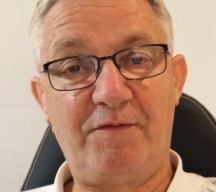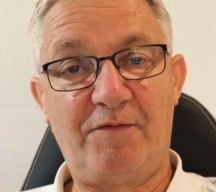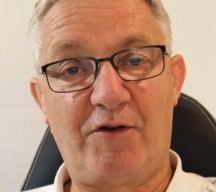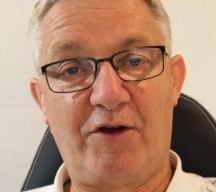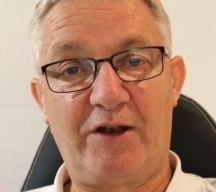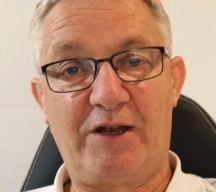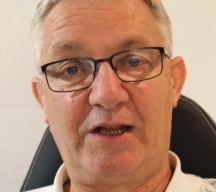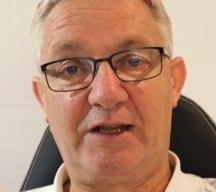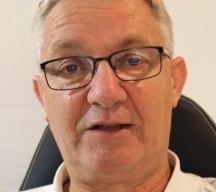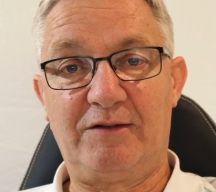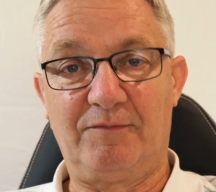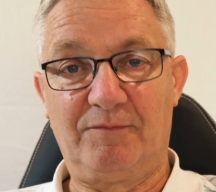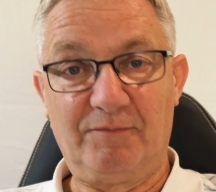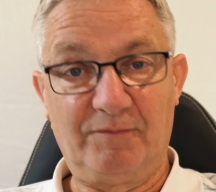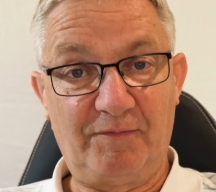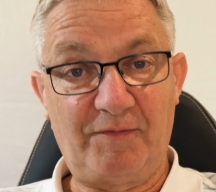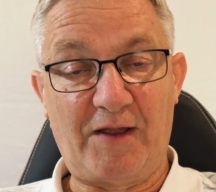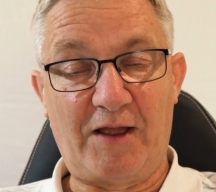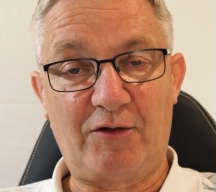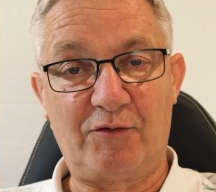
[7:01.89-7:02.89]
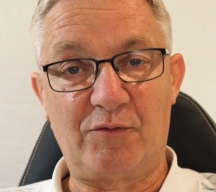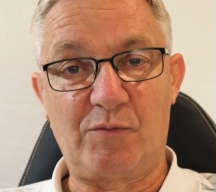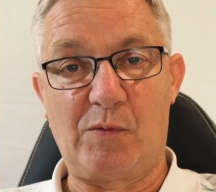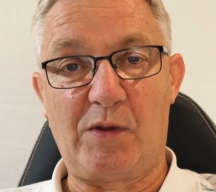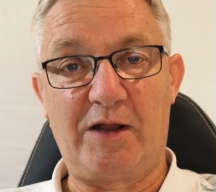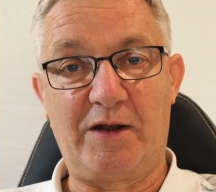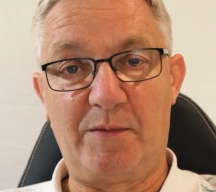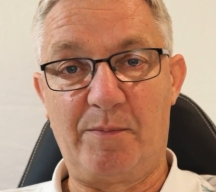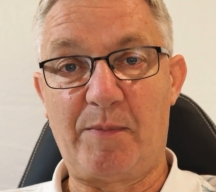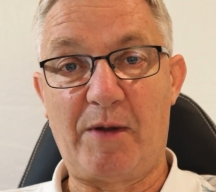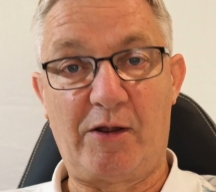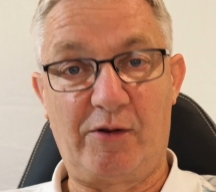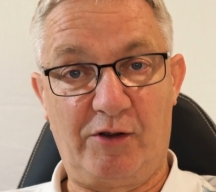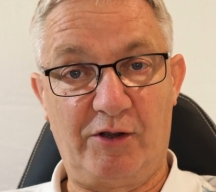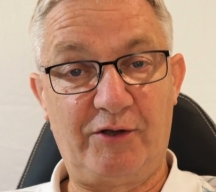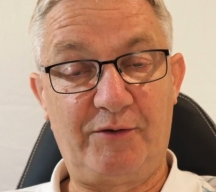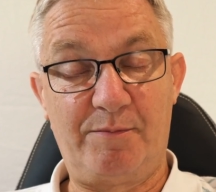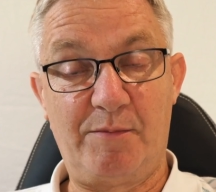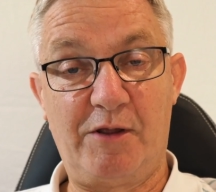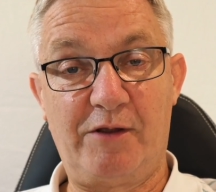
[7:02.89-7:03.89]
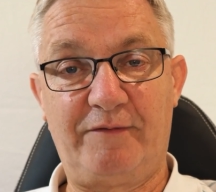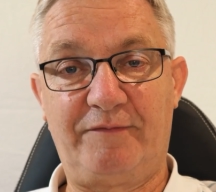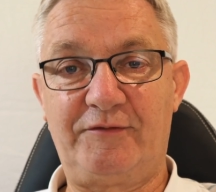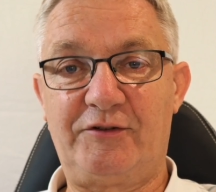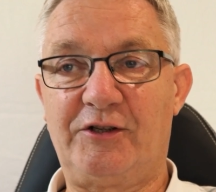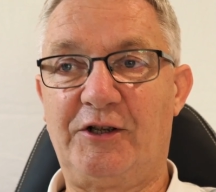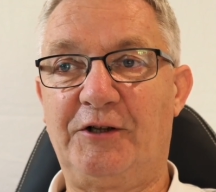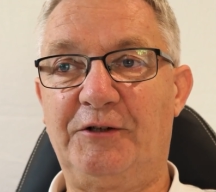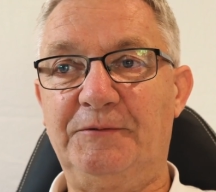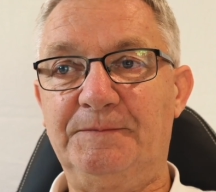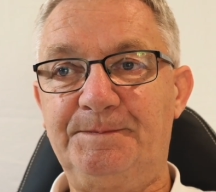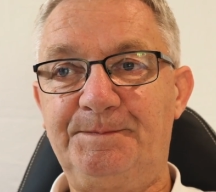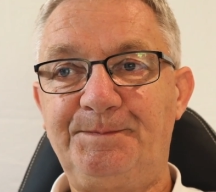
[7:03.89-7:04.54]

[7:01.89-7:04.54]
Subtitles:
finally found where the boat had moved to.